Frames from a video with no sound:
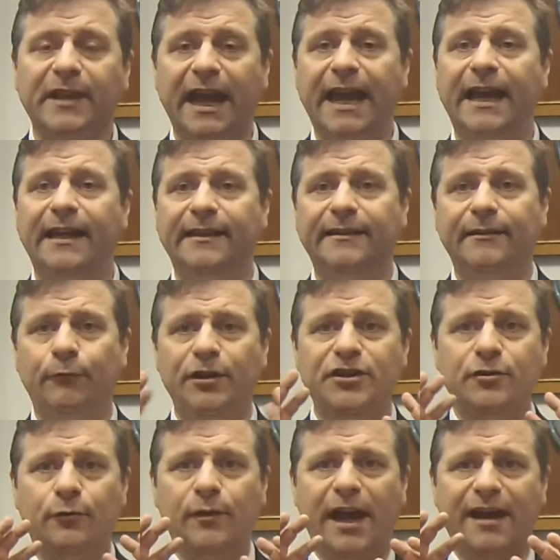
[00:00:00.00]
And when
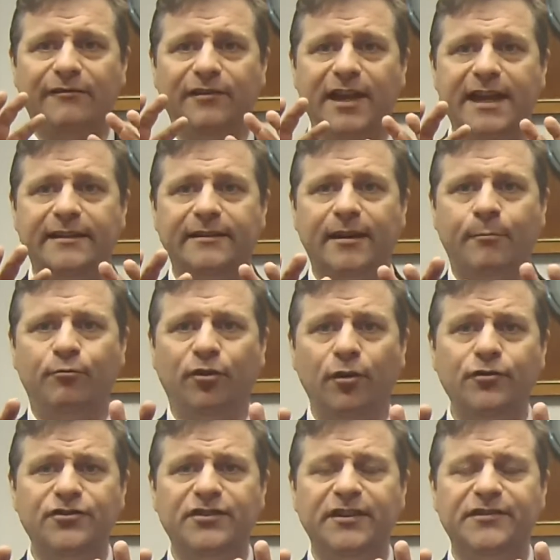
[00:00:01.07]
you have light
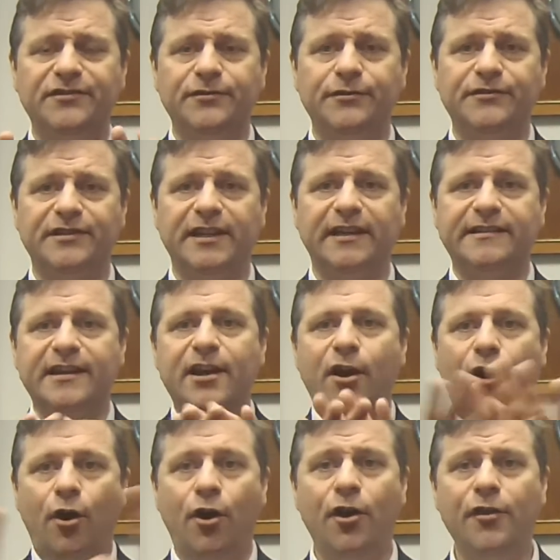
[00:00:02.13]
approach these two slits,
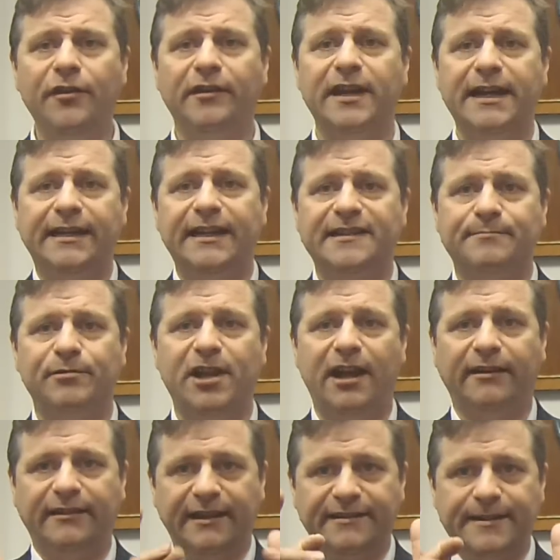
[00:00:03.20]
all the light gets
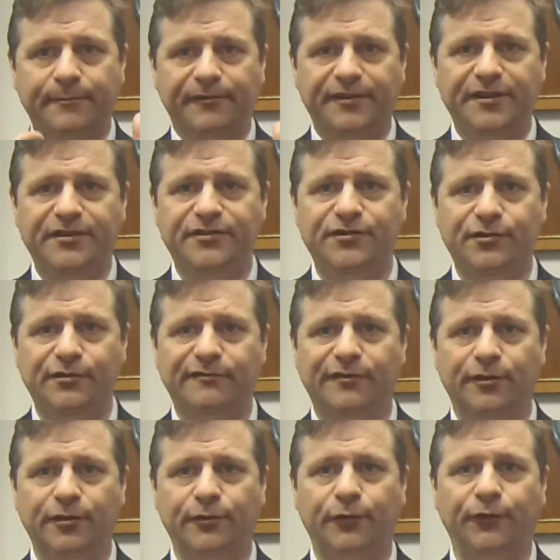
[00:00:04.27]
blocked except for these two
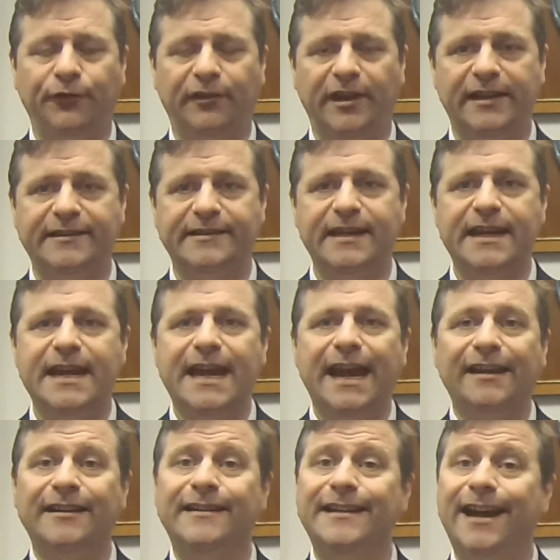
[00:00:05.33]
vertical slits.
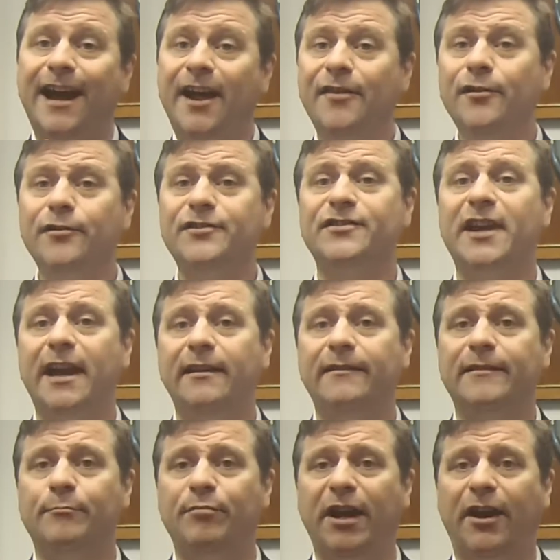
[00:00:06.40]
And on the other side of
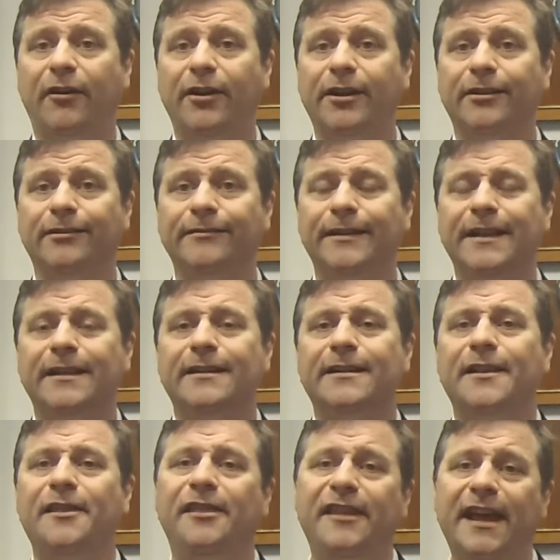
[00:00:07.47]
the barrier,
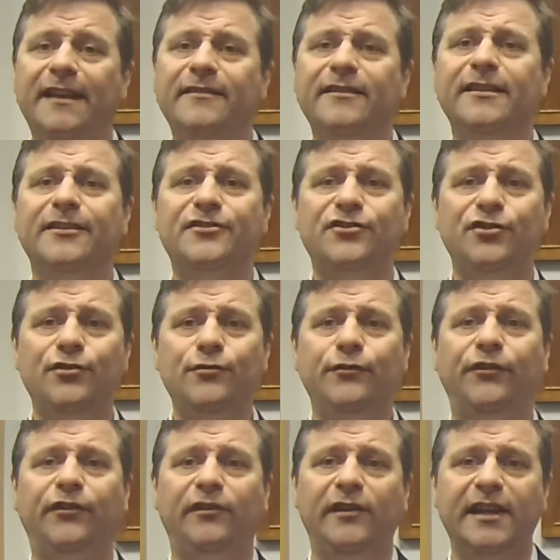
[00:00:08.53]
then the two
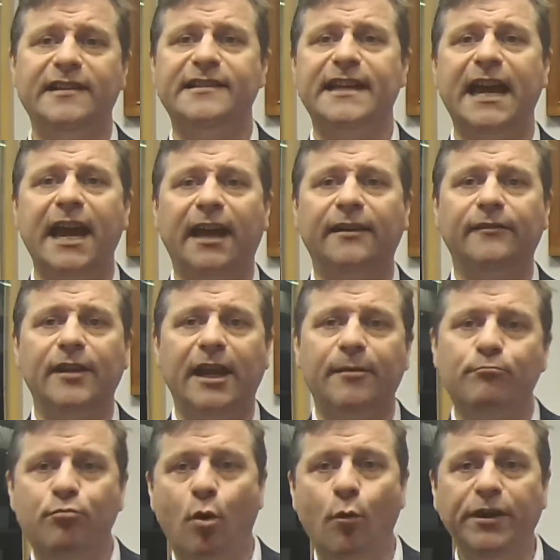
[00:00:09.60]
slits act
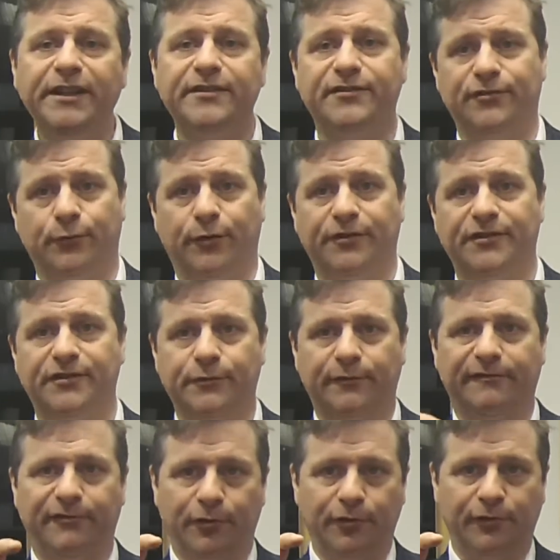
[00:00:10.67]
like point sources or
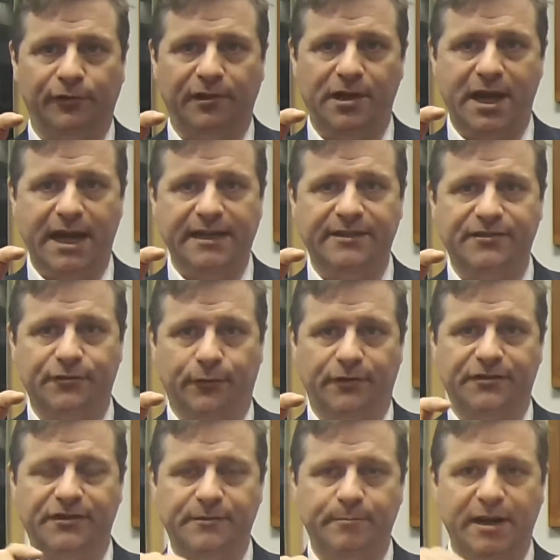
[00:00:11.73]
vertical line
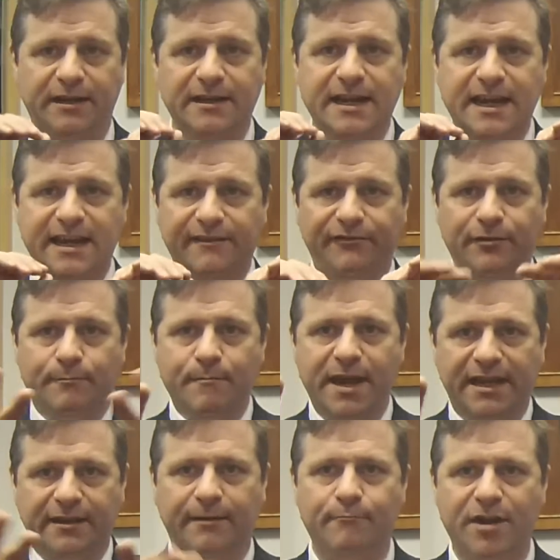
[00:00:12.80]
sources. But if you
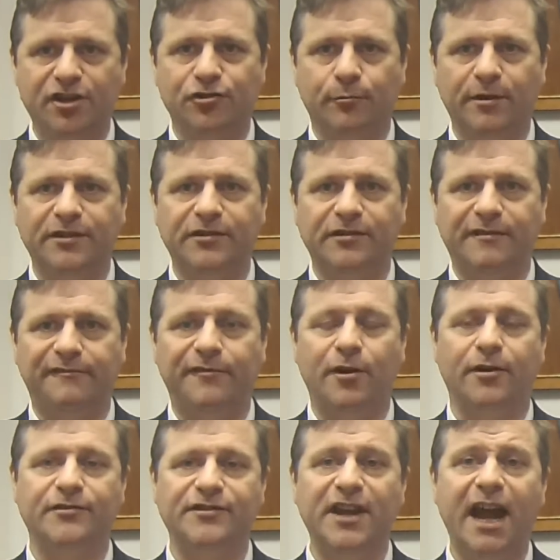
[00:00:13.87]
make a measurement on the
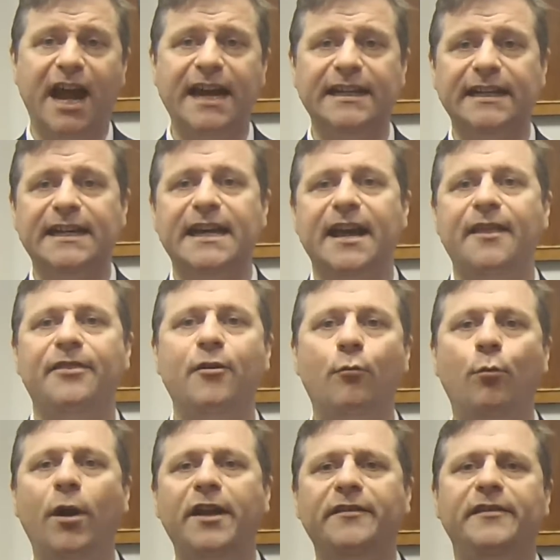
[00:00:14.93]
far side, the,
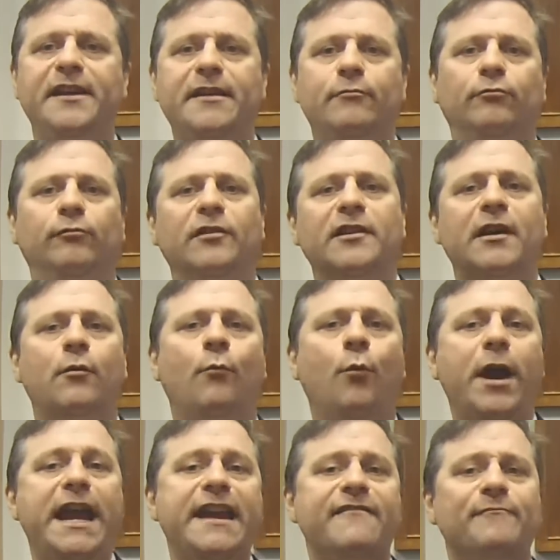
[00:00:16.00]
wa the
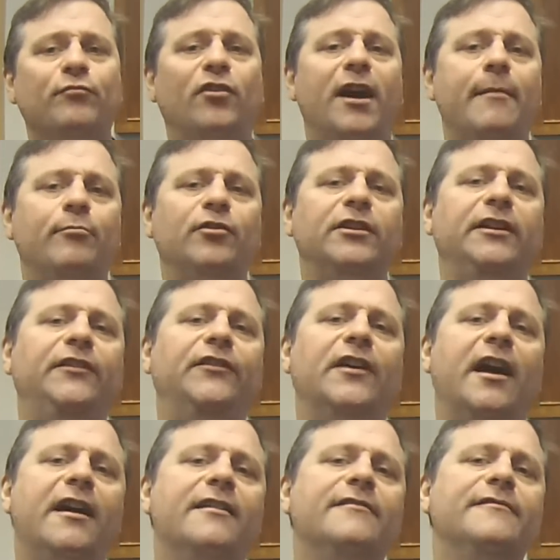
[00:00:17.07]
wave properties
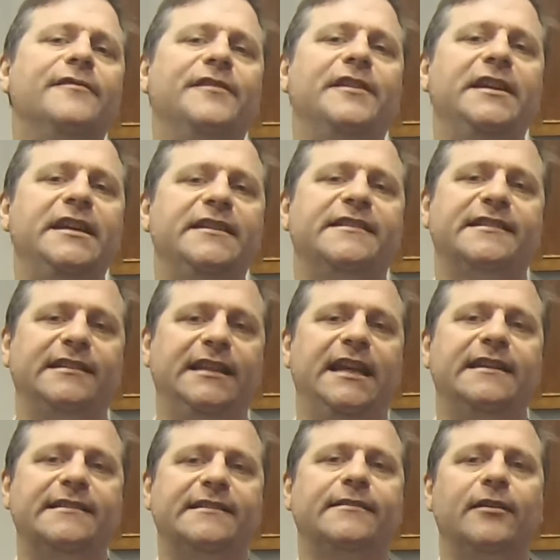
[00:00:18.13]
of the
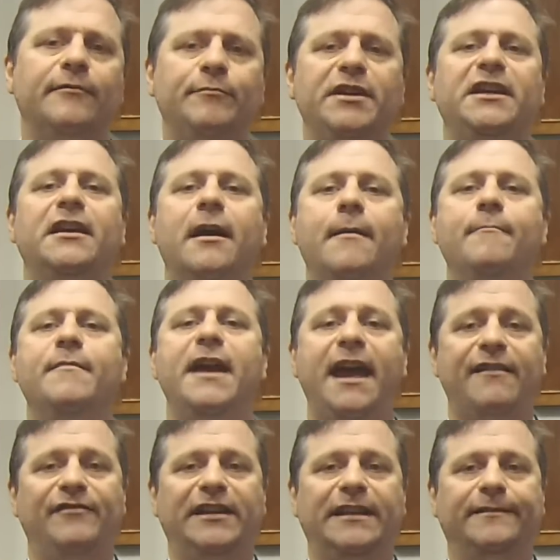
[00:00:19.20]
slits become
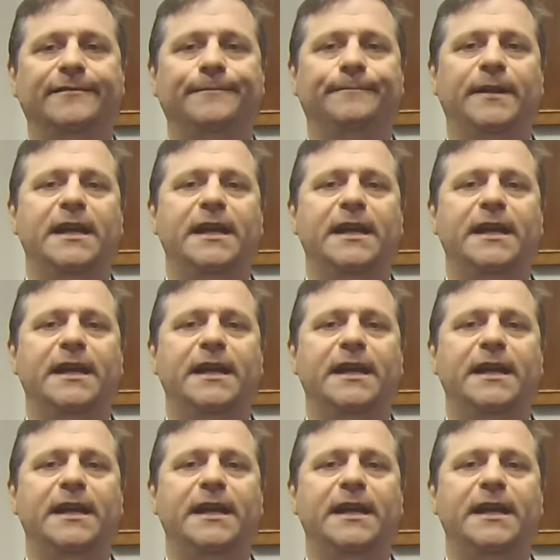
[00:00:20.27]
evident.